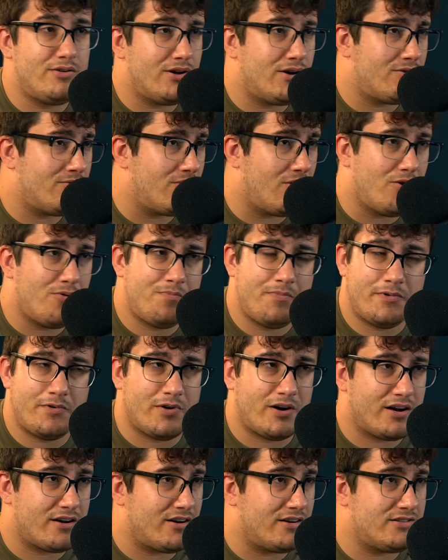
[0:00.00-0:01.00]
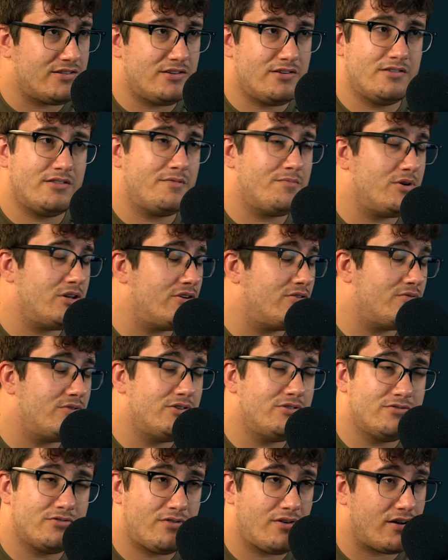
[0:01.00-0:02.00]
don't open credit cards to do them. You don't
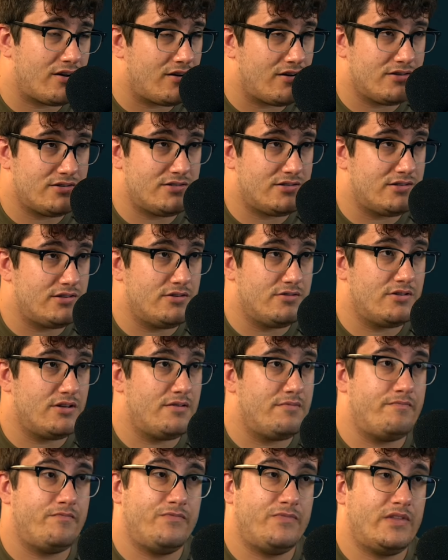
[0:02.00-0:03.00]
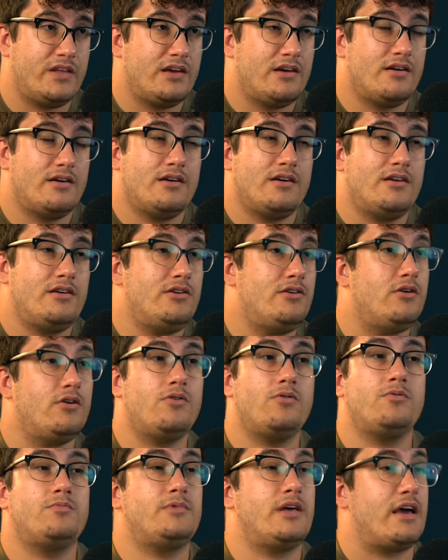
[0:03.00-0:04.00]
use credit cards to do them. Mm-hmm.
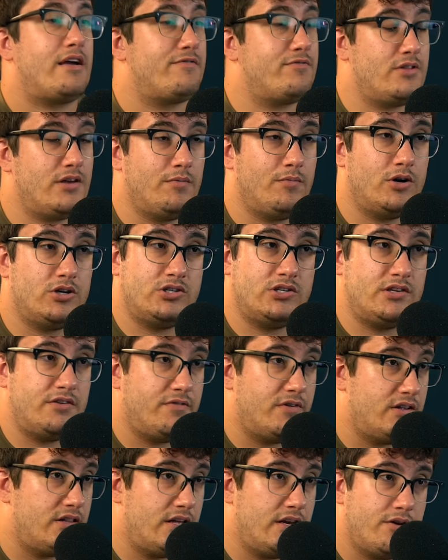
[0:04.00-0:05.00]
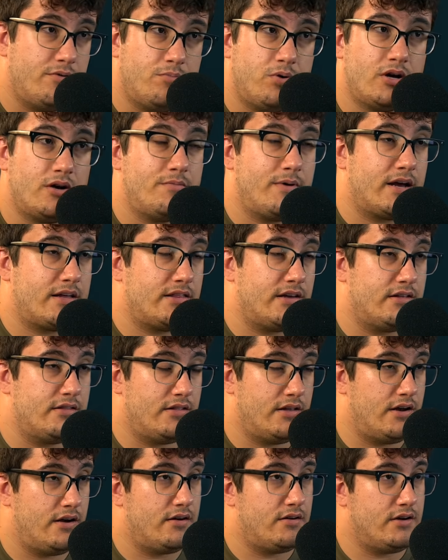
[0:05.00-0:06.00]
You take it from the emergency fund, then you put it back in
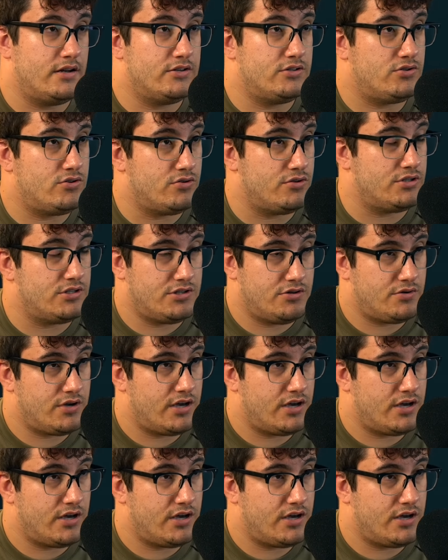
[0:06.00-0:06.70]
there as soon as you